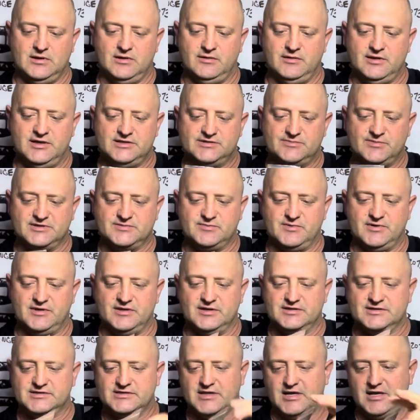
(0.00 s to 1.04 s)
These must be the
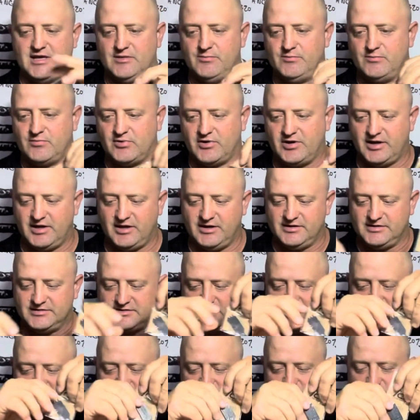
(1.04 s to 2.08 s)
same brand as
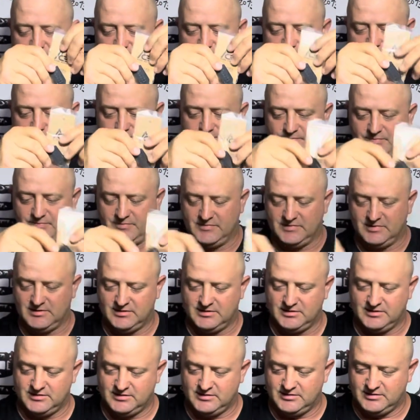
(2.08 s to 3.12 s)
the other one,
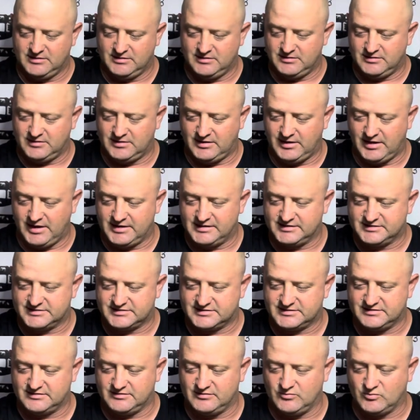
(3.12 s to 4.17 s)
the
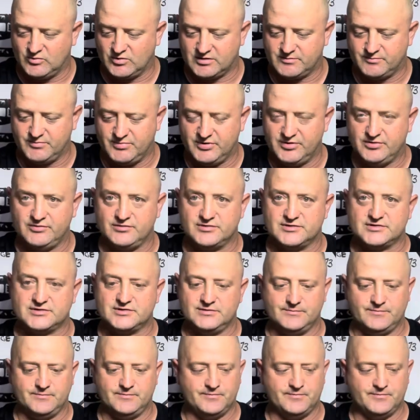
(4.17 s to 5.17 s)
Ace work boots.